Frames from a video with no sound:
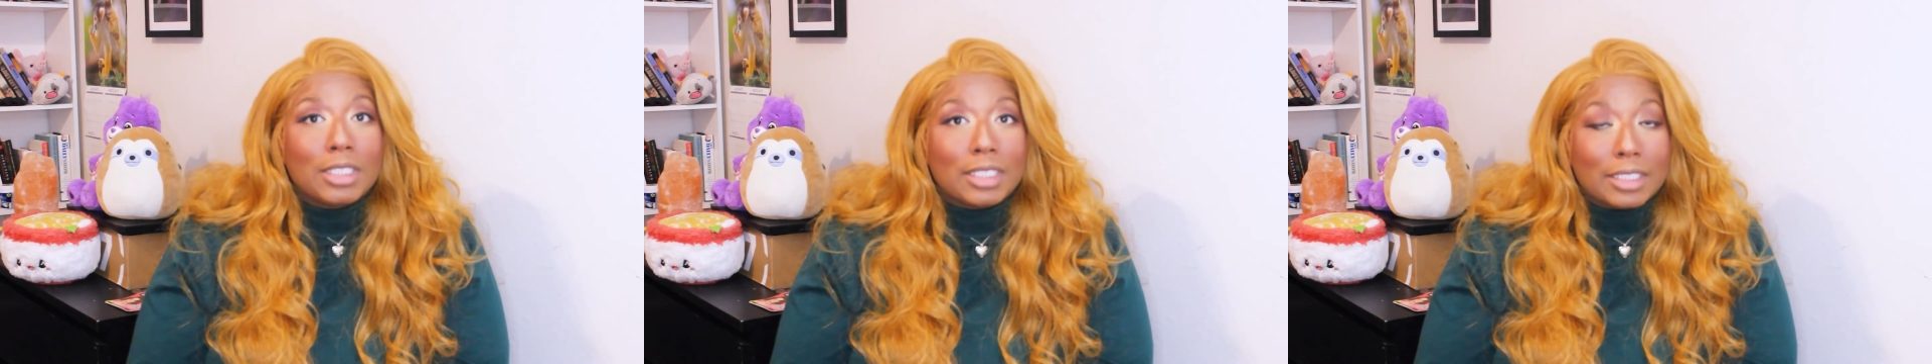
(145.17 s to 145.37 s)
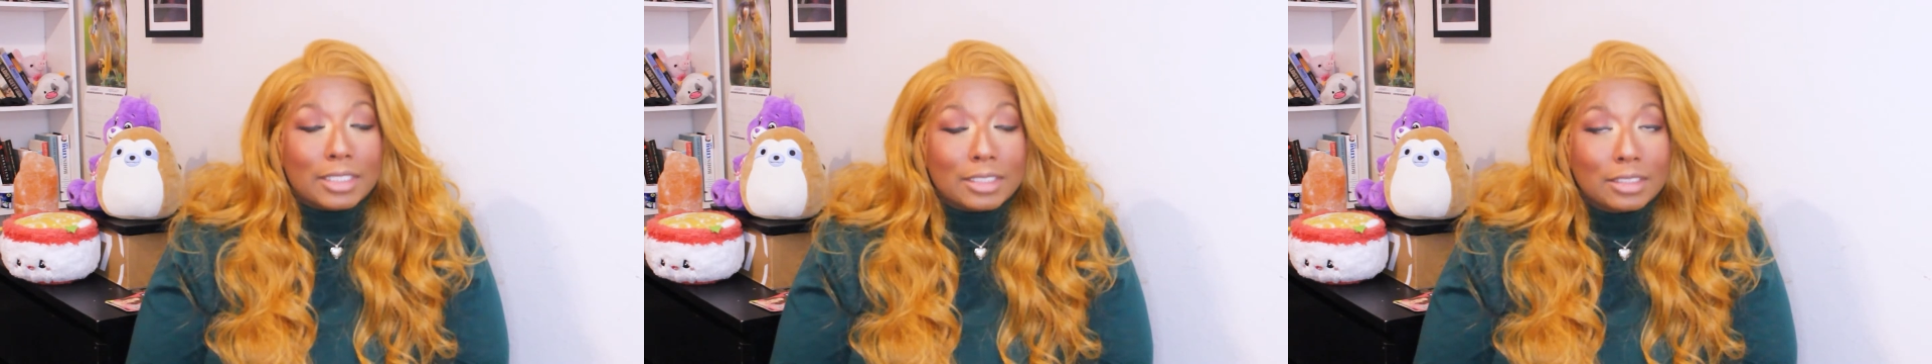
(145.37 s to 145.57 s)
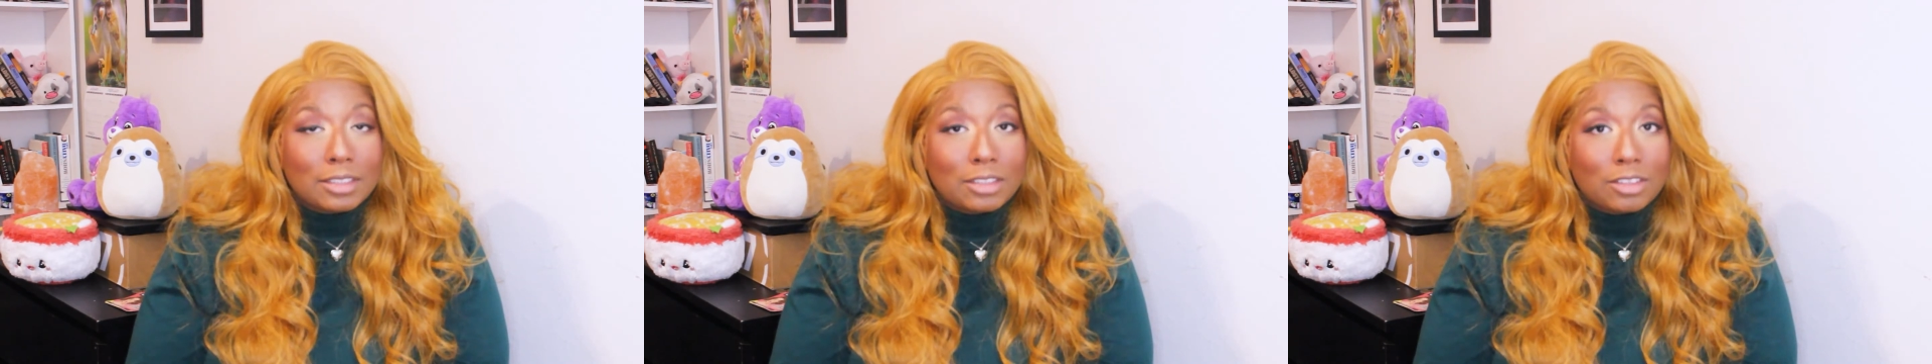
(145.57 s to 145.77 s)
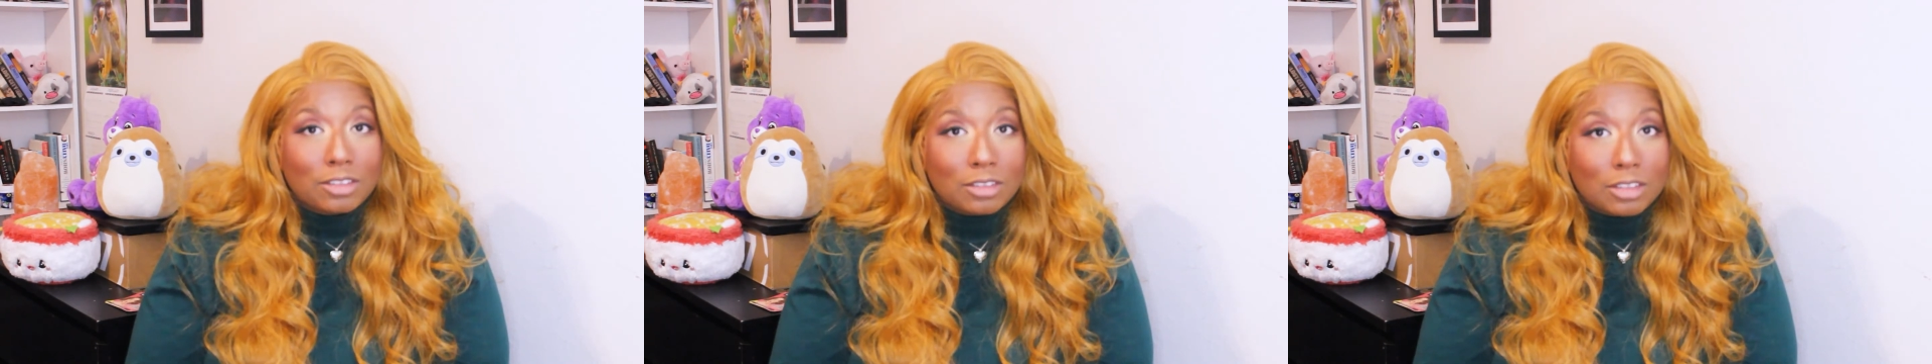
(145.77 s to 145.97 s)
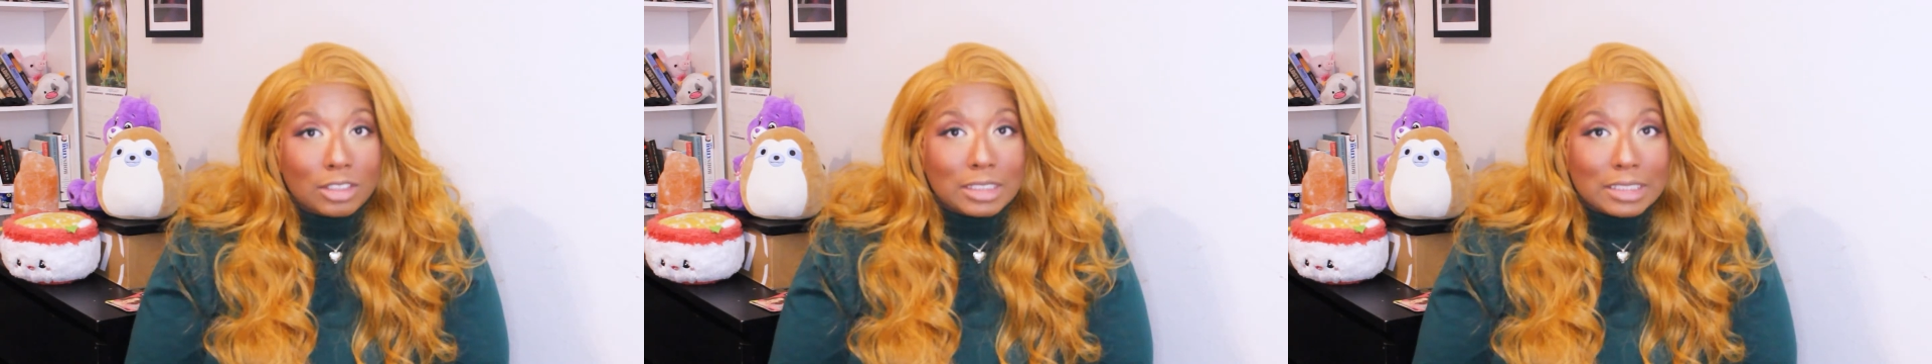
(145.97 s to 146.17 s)

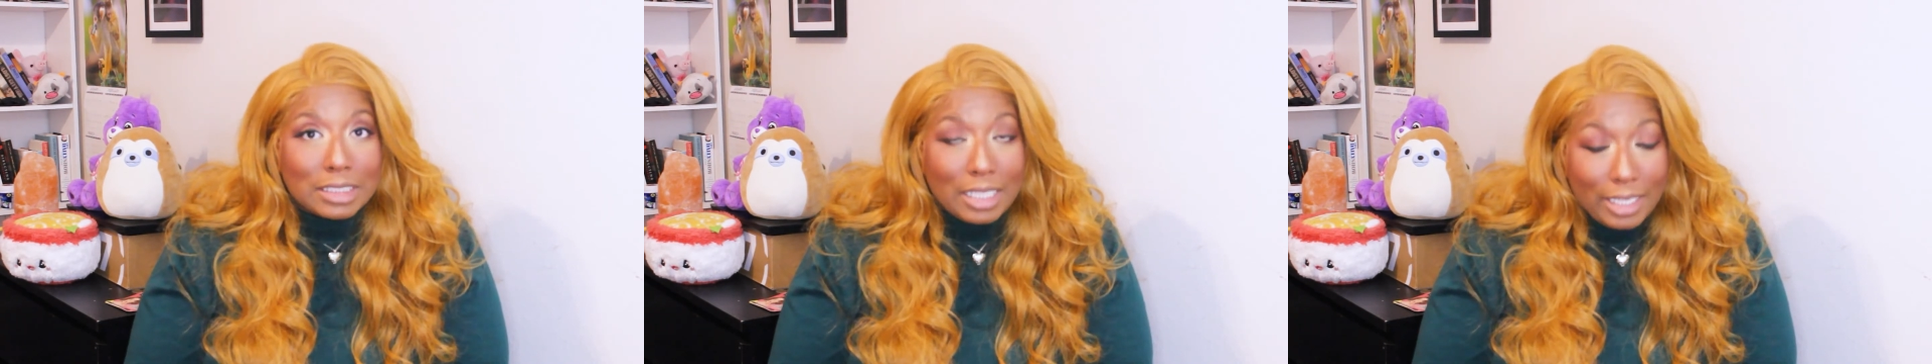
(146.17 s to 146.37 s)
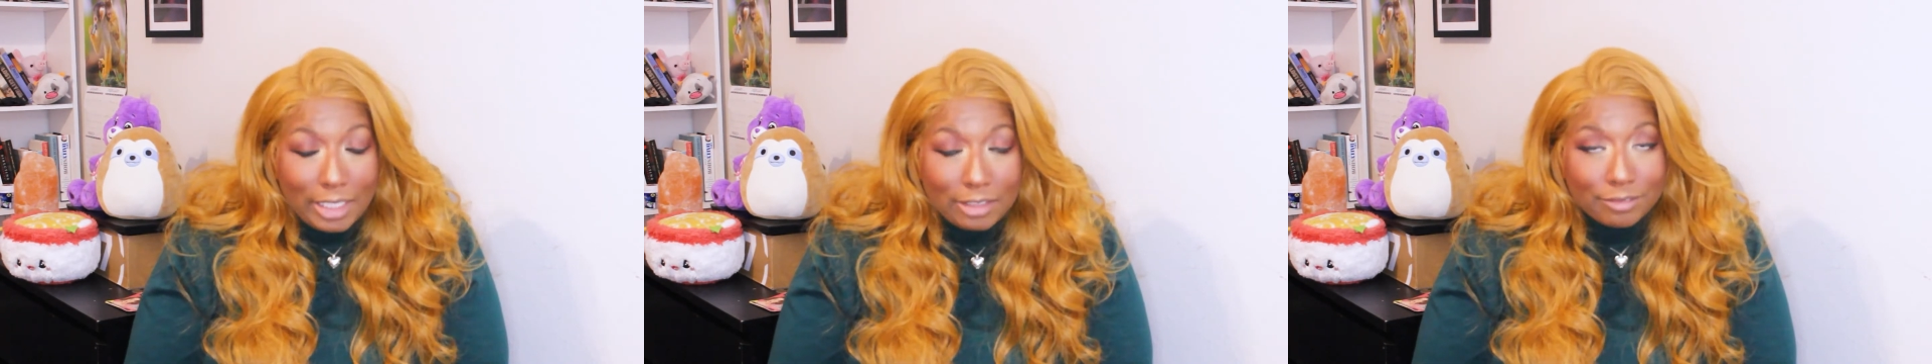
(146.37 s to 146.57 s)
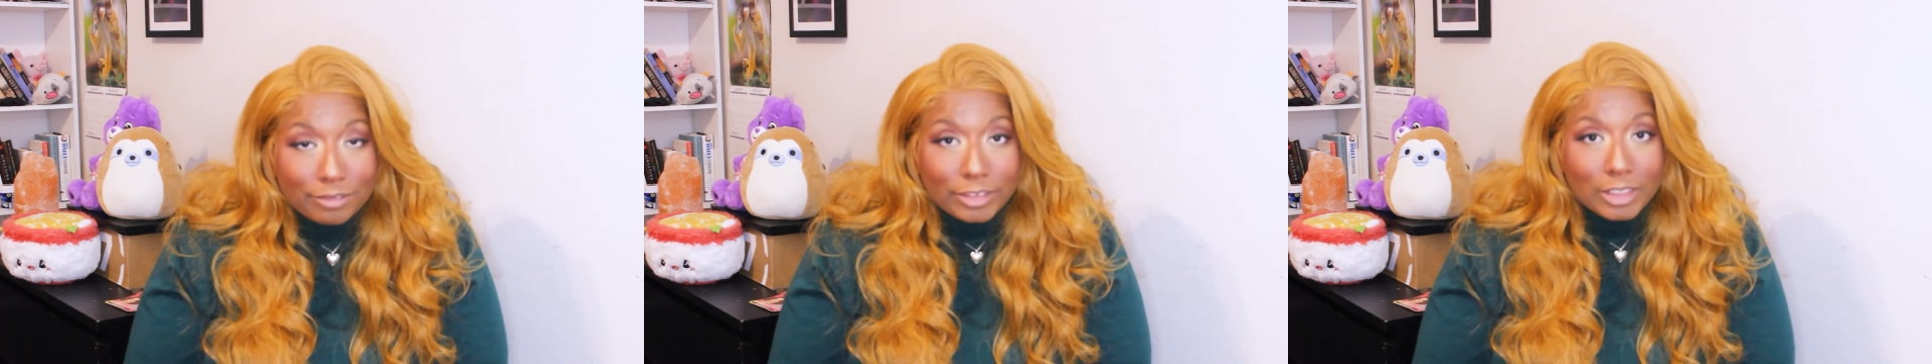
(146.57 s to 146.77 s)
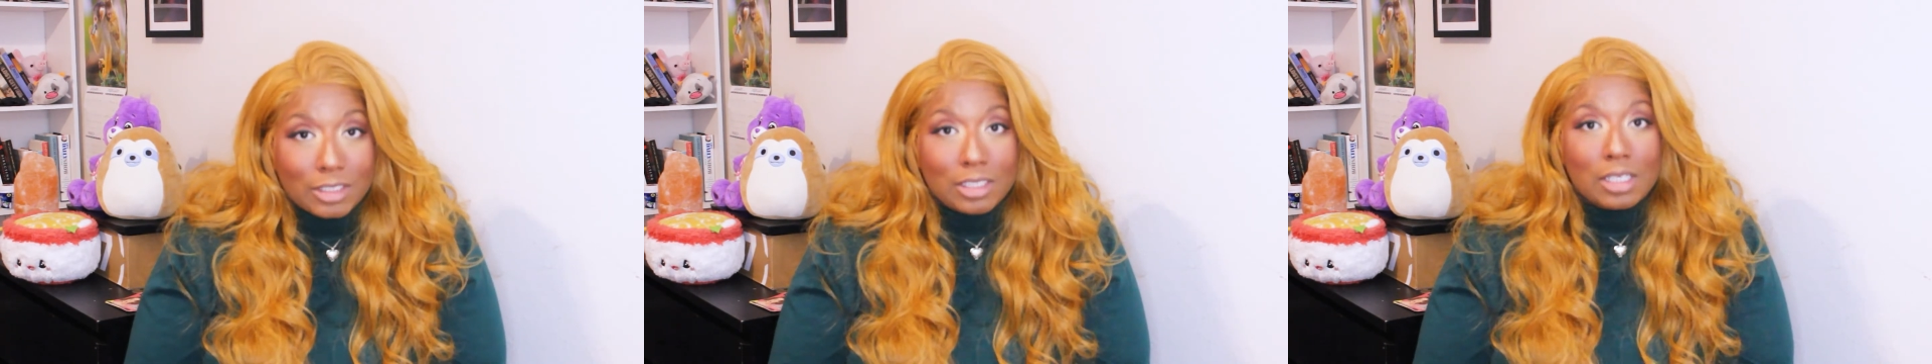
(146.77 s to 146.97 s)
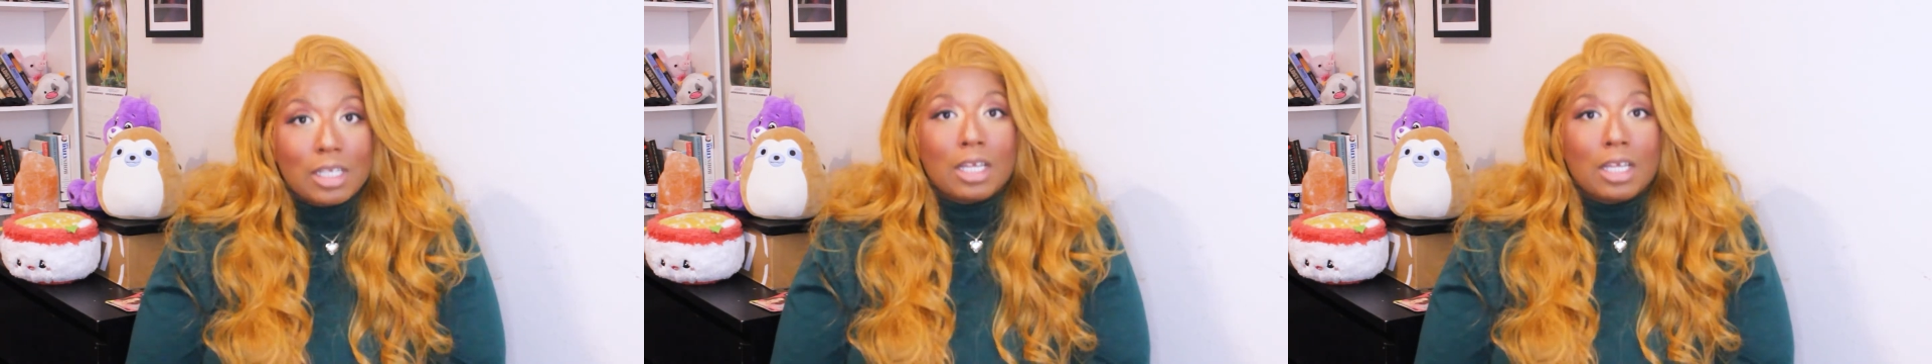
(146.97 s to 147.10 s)
his slaves.